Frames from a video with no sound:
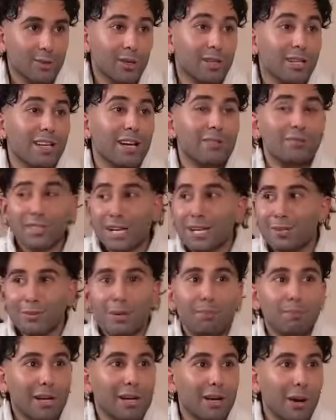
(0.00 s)
so I didn't have time
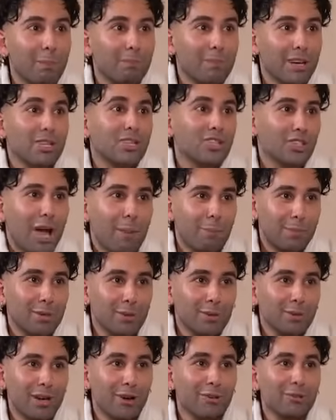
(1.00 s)
to pick up my
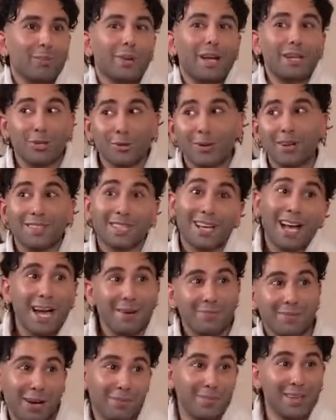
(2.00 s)
chaperone outfit. But I told her like
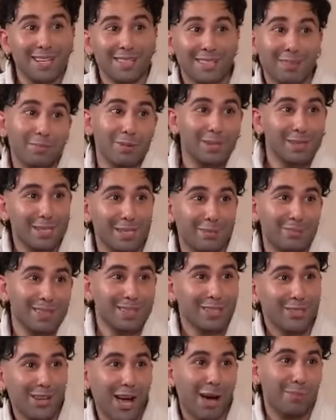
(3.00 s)
I'm coming as the principal,
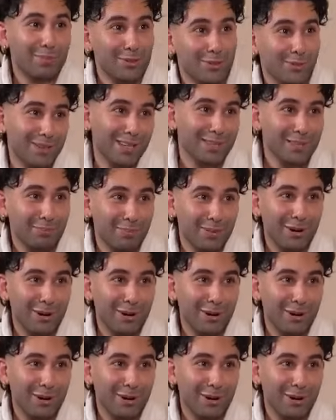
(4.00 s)
yeah. the chaperone at the